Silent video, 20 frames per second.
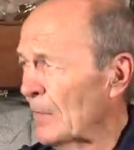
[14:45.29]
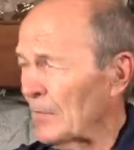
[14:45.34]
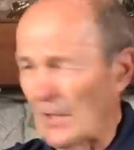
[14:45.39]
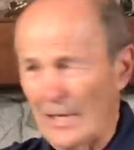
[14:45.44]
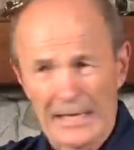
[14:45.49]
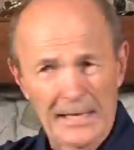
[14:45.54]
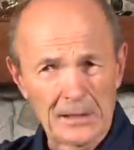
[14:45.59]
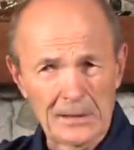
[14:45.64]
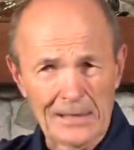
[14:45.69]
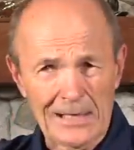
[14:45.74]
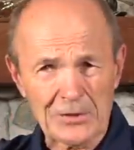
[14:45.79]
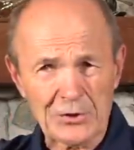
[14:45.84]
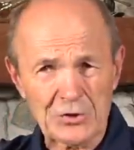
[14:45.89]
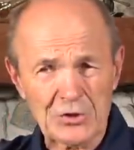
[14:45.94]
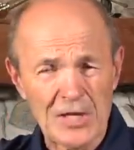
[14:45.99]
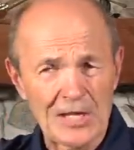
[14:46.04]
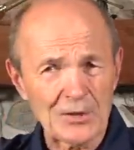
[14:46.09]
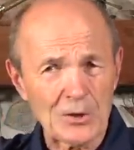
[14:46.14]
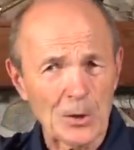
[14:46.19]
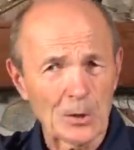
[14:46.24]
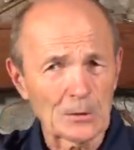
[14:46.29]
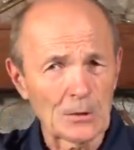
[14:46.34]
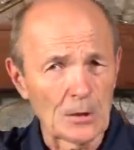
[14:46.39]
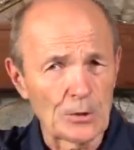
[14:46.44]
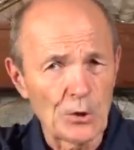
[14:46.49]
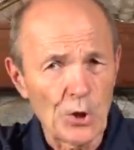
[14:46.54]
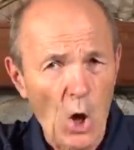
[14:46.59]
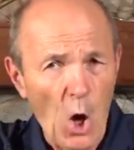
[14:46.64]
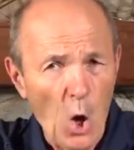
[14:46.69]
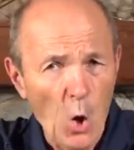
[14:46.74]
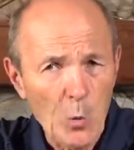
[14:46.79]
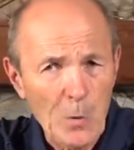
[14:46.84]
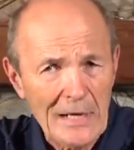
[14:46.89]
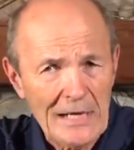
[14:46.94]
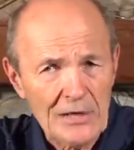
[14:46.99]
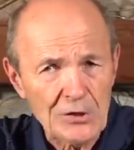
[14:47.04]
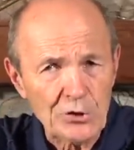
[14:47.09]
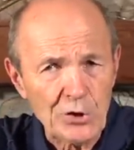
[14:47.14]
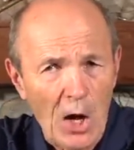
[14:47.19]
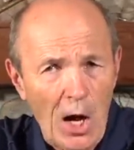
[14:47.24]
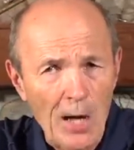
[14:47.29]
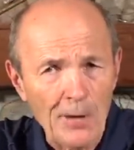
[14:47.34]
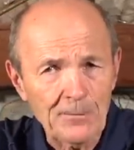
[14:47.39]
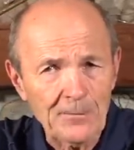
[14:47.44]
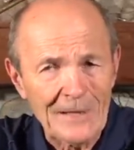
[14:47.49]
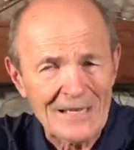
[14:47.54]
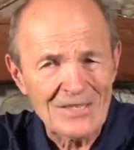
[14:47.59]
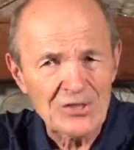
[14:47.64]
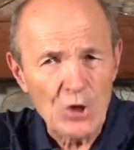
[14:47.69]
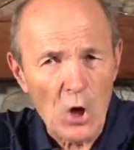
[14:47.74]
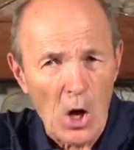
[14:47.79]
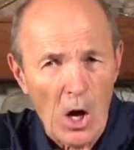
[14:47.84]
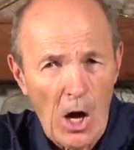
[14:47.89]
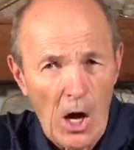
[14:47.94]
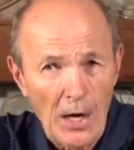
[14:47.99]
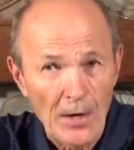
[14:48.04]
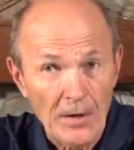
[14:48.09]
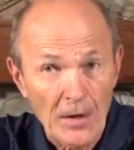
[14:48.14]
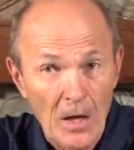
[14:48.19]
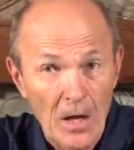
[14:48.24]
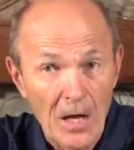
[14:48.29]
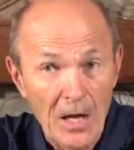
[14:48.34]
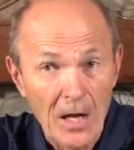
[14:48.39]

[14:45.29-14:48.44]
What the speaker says: They had an exercise called the NAWI Doff and Don.